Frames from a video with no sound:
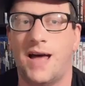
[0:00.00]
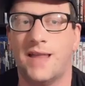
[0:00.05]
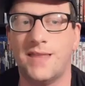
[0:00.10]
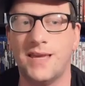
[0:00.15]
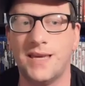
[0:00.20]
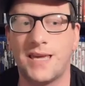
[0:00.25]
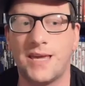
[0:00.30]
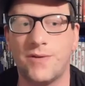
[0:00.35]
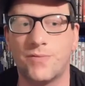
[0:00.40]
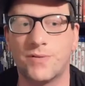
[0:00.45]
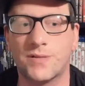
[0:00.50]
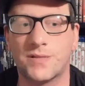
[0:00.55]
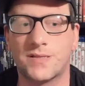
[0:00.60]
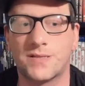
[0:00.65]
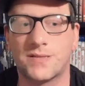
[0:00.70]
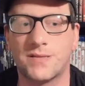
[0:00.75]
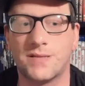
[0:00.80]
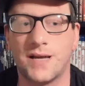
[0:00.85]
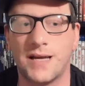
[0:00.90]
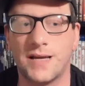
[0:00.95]
think he
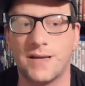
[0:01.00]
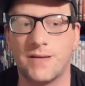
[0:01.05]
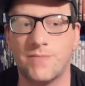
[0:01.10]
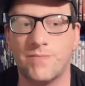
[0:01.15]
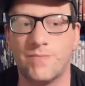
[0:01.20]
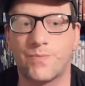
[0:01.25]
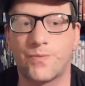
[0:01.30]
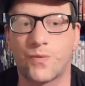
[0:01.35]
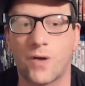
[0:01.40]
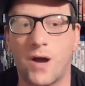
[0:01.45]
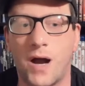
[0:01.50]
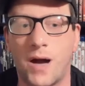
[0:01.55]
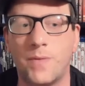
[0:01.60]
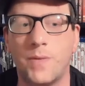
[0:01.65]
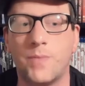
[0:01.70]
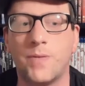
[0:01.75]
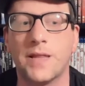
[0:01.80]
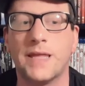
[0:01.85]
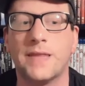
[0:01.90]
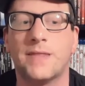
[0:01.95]
was, like,
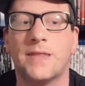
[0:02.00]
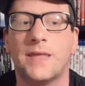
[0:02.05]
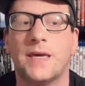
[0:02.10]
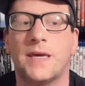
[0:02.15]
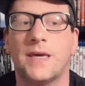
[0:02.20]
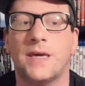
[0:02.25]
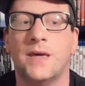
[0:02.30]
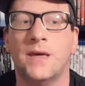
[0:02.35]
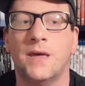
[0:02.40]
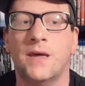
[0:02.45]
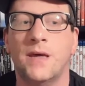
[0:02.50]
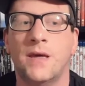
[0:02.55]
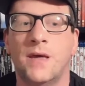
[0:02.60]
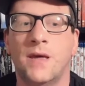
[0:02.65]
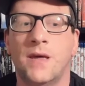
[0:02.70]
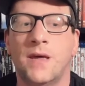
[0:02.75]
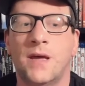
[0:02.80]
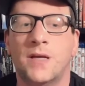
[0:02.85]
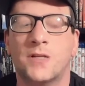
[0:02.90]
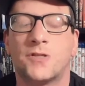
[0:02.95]
probably the
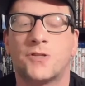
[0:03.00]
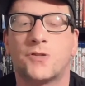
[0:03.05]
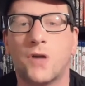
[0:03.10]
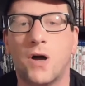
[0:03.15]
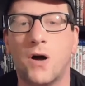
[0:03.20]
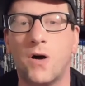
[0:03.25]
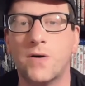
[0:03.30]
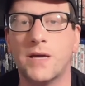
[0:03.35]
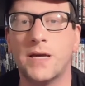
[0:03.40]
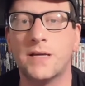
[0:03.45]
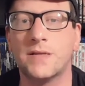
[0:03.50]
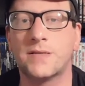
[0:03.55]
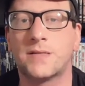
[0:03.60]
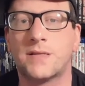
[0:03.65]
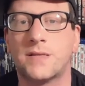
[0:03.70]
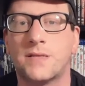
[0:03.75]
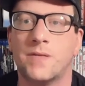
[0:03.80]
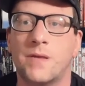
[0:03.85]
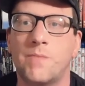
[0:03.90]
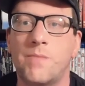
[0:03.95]

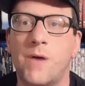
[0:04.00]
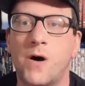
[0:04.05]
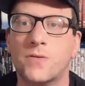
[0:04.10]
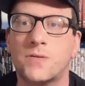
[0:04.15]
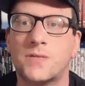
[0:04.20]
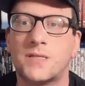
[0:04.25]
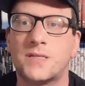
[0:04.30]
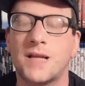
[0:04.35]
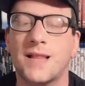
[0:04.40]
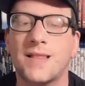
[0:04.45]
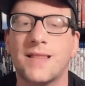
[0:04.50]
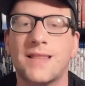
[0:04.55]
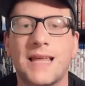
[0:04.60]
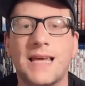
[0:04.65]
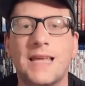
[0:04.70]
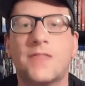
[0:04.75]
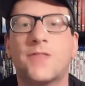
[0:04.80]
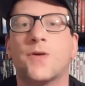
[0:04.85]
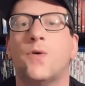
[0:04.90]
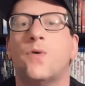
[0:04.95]
strongest, the most
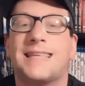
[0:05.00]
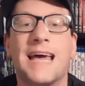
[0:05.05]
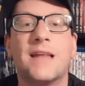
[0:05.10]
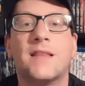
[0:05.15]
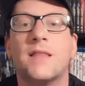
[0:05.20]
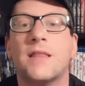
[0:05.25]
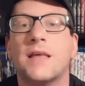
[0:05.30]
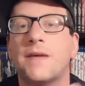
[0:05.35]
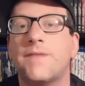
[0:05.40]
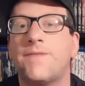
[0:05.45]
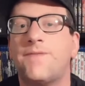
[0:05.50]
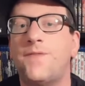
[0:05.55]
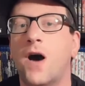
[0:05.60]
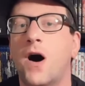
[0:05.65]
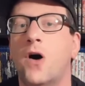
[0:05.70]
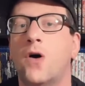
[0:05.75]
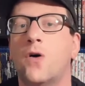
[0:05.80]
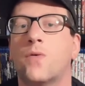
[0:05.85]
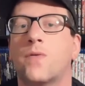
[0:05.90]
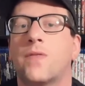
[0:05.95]
lethal, deadly
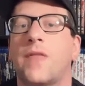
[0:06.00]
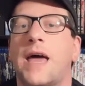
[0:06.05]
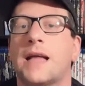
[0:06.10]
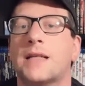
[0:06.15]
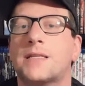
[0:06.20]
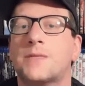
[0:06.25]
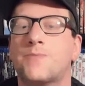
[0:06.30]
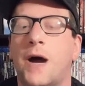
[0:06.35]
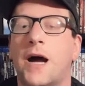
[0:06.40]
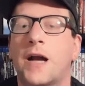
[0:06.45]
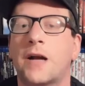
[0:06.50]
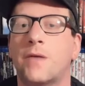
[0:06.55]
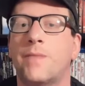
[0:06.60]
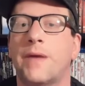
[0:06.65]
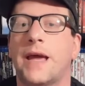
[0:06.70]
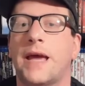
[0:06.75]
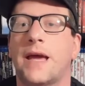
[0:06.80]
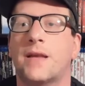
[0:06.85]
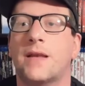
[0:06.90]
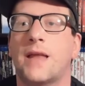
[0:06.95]
foe that
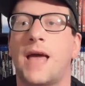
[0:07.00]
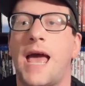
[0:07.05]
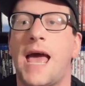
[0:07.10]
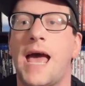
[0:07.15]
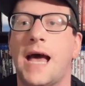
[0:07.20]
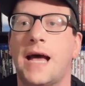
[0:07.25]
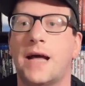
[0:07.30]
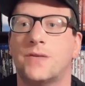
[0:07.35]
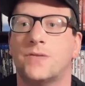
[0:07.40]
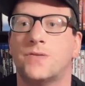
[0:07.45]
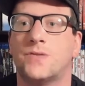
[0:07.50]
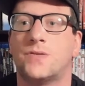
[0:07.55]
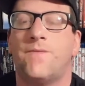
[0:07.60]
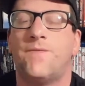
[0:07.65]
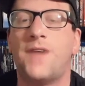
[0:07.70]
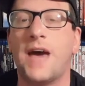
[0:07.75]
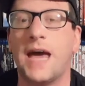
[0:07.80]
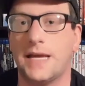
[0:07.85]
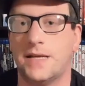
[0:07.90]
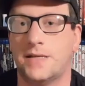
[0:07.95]
Spider-Man has
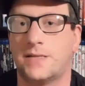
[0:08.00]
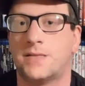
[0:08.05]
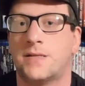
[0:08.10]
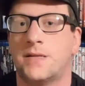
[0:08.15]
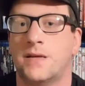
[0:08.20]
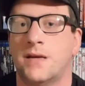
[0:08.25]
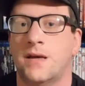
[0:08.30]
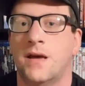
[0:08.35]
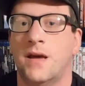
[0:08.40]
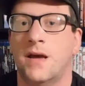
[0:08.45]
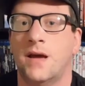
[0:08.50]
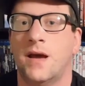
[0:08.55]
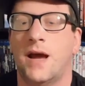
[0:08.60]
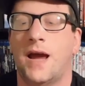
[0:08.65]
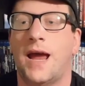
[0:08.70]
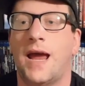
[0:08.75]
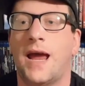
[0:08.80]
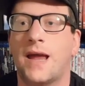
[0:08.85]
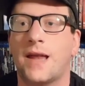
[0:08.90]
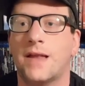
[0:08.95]
faced.
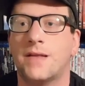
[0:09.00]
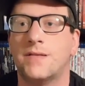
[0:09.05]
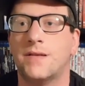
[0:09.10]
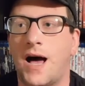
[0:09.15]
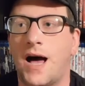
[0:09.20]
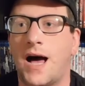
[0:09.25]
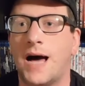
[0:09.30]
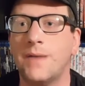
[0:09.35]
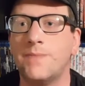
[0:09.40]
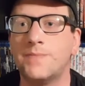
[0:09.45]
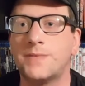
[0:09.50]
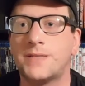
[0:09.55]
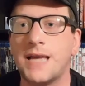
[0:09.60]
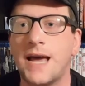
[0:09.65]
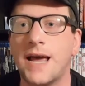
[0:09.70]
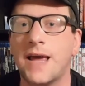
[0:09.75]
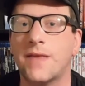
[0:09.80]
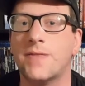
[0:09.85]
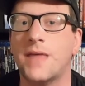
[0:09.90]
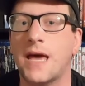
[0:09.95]
And I'm
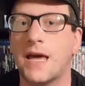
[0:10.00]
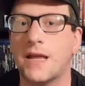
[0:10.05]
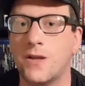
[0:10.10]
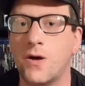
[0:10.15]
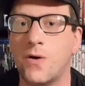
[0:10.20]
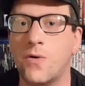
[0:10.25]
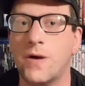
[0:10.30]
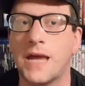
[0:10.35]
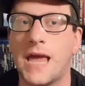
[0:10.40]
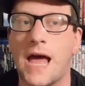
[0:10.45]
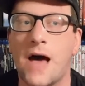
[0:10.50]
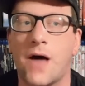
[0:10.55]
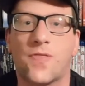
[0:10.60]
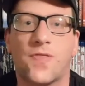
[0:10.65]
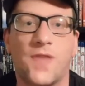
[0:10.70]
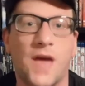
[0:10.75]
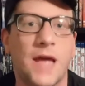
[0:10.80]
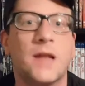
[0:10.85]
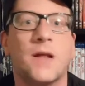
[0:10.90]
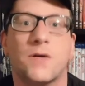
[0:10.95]
saying that knowing how
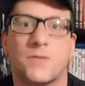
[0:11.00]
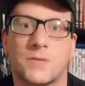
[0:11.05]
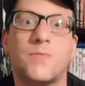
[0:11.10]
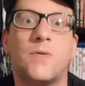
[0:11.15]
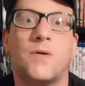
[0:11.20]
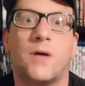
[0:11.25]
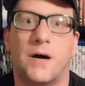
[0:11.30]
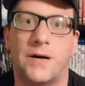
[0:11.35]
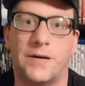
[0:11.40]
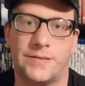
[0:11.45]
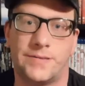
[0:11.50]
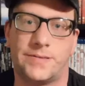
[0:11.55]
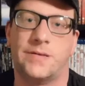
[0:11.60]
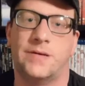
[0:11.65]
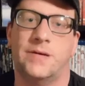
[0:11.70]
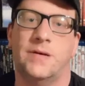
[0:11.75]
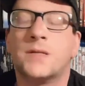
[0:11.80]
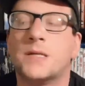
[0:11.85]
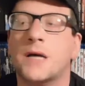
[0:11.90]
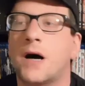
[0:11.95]
Thanos was.
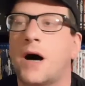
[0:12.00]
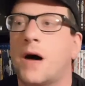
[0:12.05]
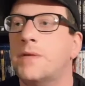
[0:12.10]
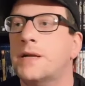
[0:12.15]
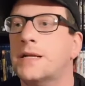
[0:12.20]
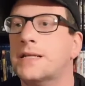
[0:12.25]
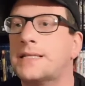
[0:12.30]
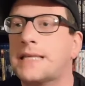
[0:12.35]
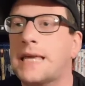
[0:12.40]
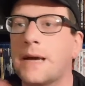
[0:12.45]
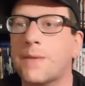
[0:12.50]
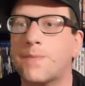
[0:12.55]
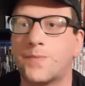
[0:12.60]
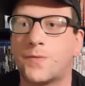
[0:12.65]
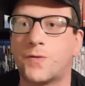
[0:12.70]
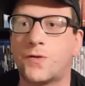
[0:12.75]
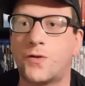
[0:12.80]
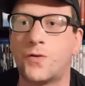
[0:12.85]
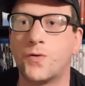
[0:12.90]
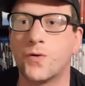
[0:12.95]
So I'm going to
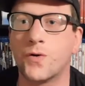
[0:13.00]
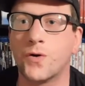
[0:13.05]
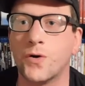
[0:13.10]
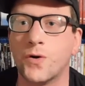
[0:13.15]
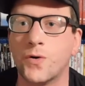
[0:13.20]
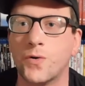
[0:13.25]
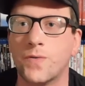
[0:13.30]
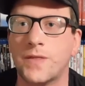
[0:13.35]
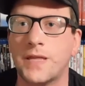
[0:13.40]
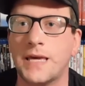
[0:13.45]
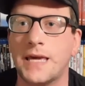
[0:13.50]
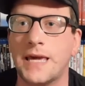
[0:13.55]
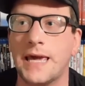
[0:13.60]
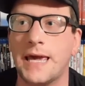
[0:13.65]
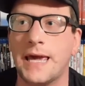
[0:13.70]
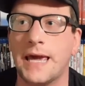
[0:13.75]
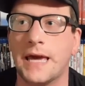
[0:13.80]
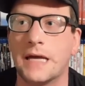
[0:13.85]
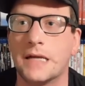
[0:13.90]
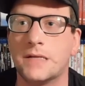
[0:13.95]
skip through the
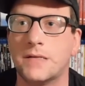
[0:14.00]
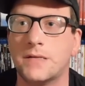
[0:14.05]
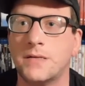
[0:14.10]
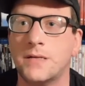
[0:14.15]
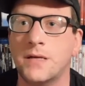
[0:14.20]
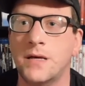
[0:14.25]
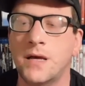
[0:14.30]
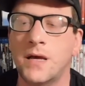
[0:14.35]
end